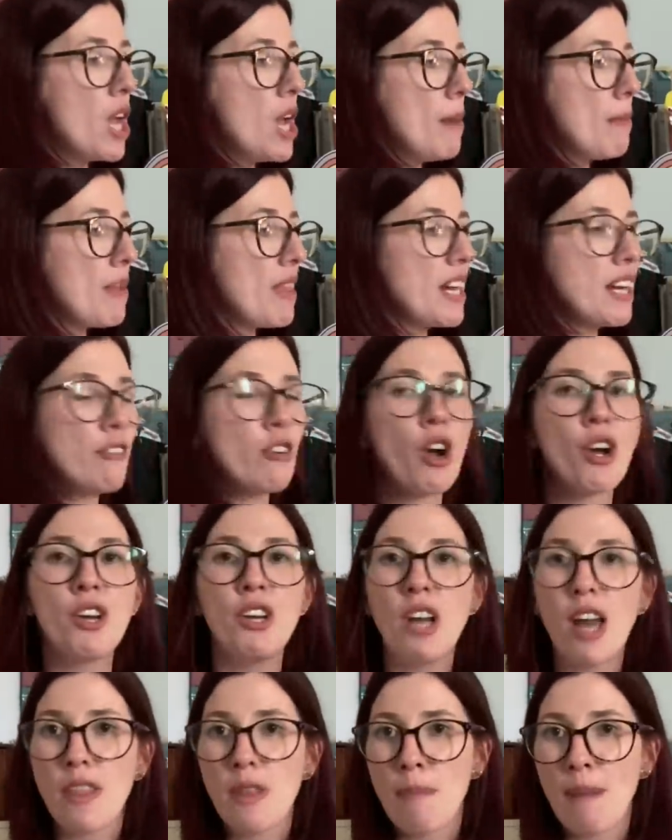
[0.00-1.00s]
But then I've got
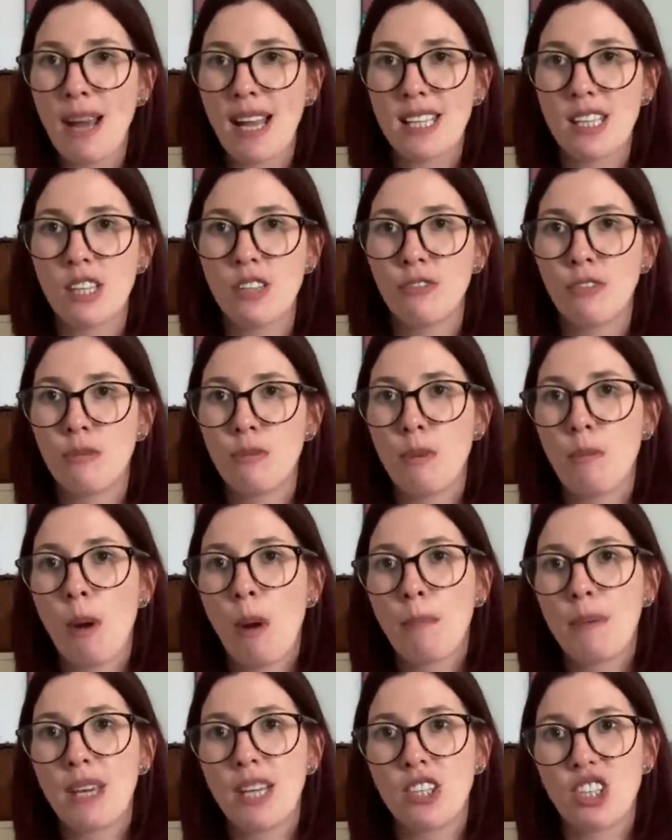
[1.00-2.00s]
another pattern from the
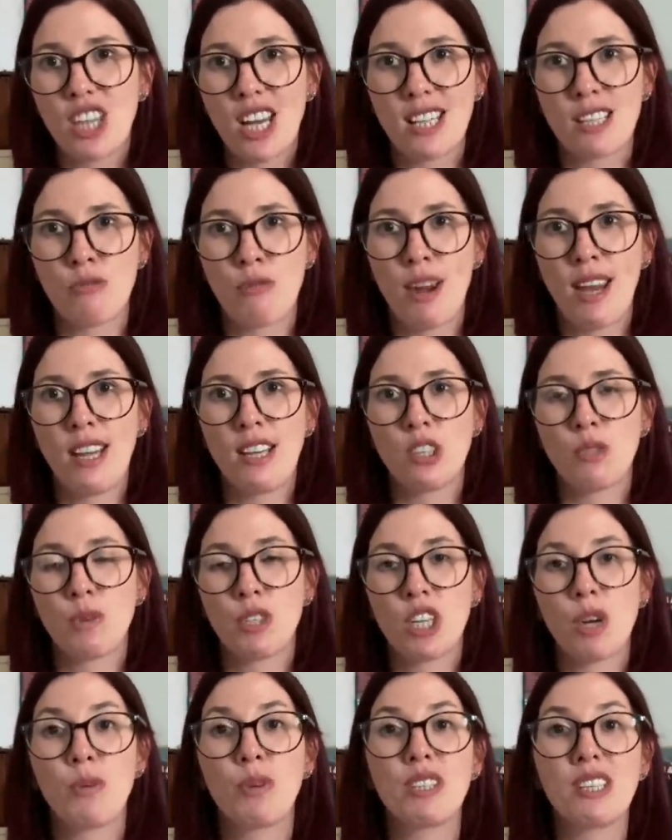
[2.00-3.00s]
Poppy and Jazz range,
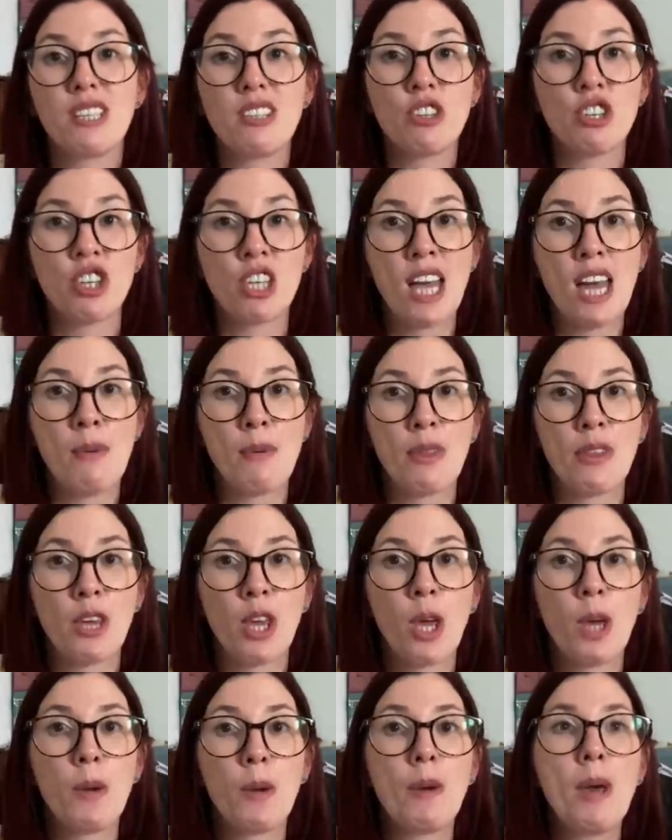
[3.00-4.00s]
which I wanted to share with
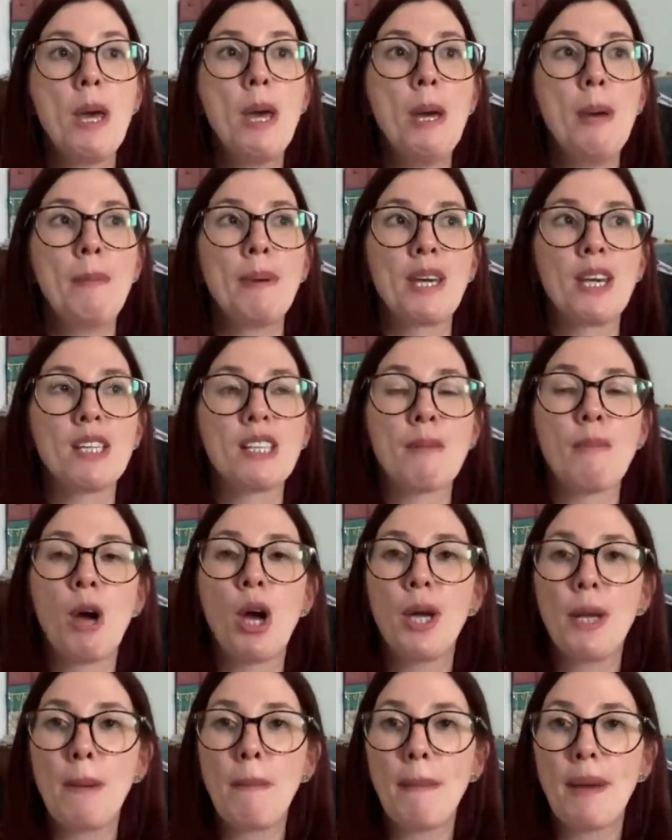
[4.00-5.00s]
you, because I'm
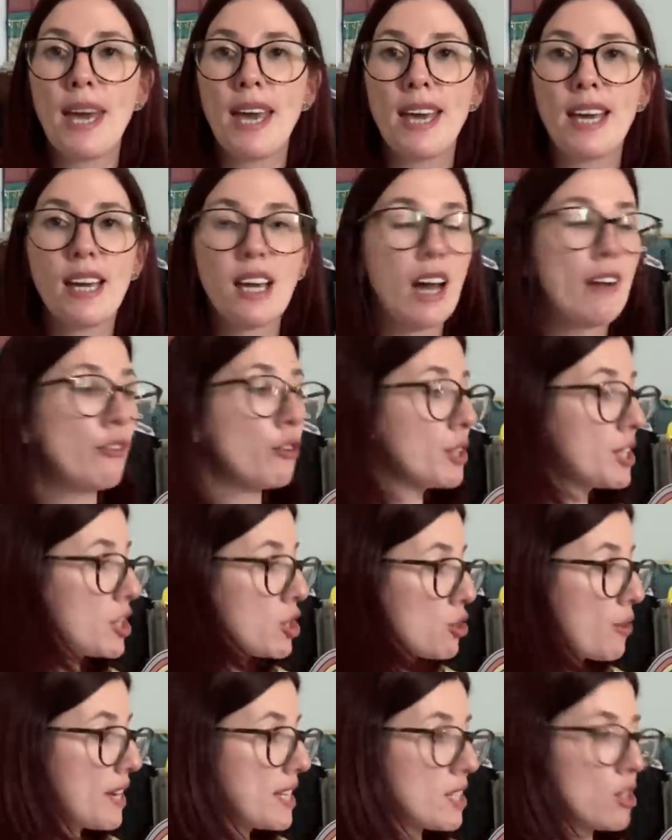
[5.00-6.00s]
hoping, I've already
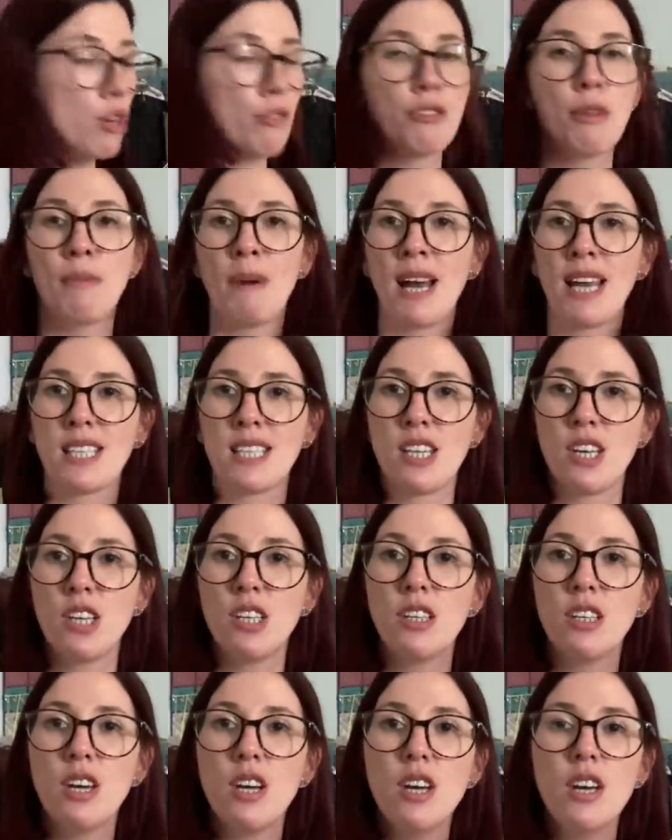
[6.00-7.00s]
traced off the
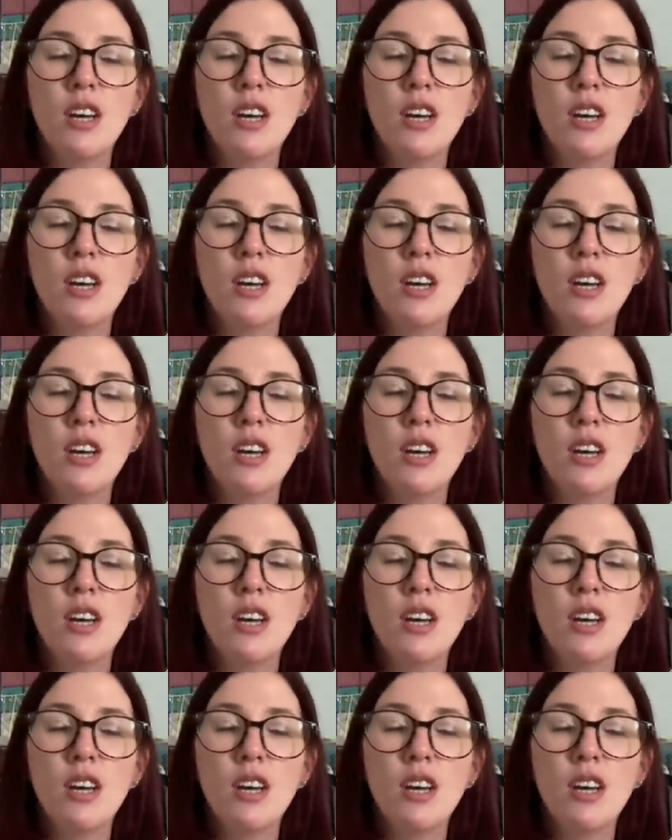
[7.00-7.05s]
pattern.